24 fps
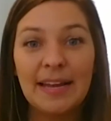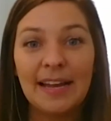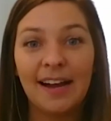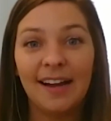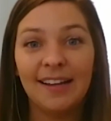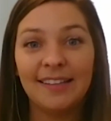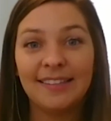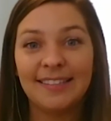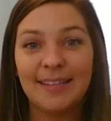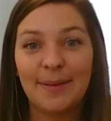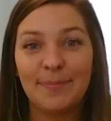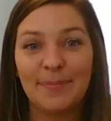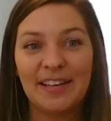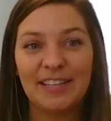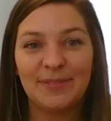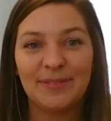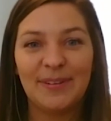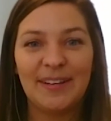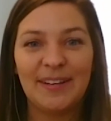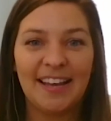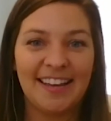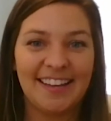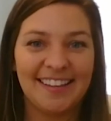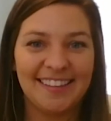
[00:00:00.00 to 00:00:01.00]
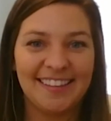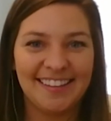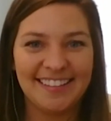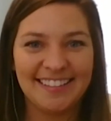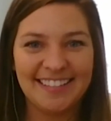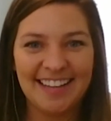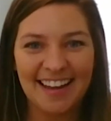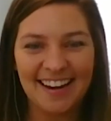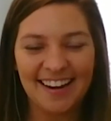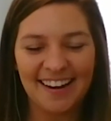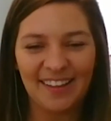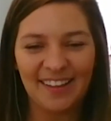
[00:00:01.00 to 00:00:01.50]
concept things we get, the
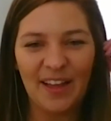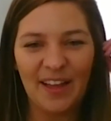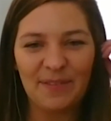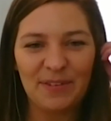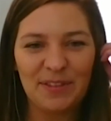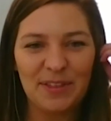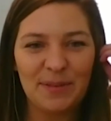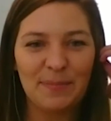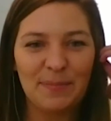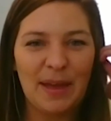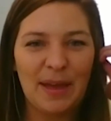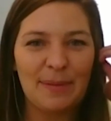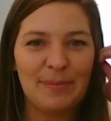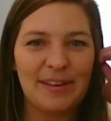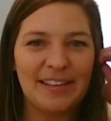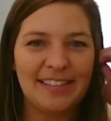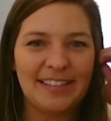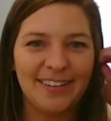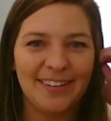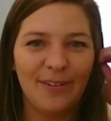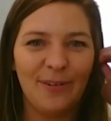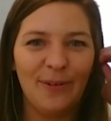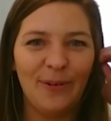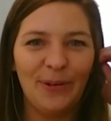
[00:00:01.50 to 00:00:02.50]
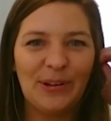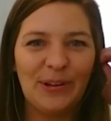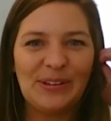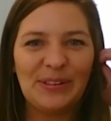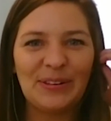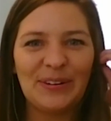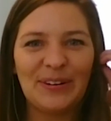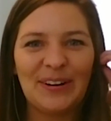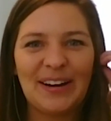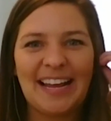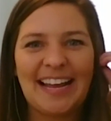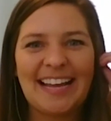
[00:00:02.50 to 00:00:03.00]
day-to-day life with the baby is a whole new
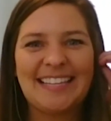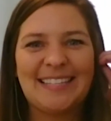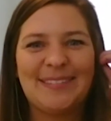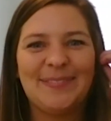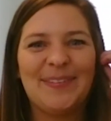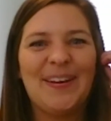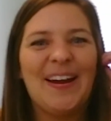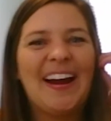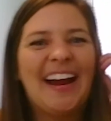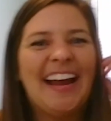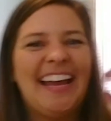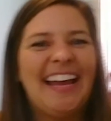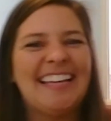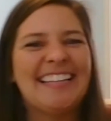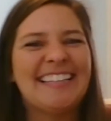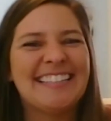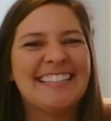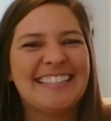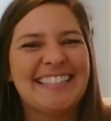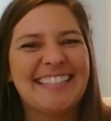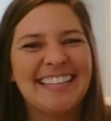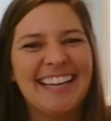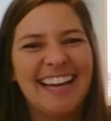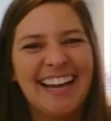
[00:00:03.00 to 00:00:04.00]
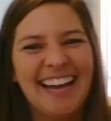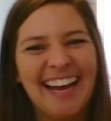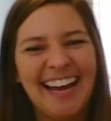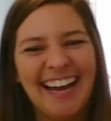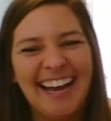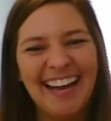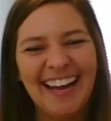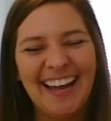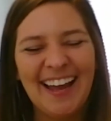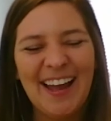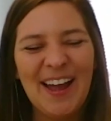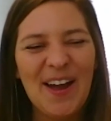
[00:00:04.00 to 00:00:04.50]
learning experience.
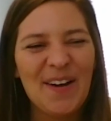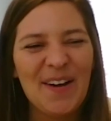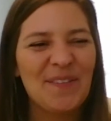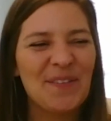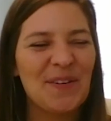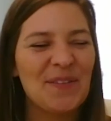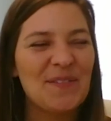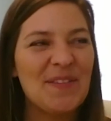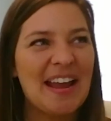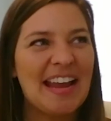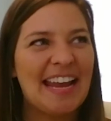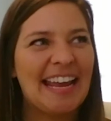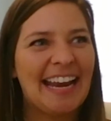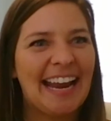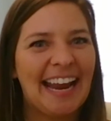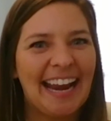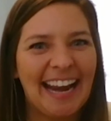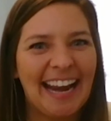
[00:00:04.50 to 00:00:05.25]
We're making it.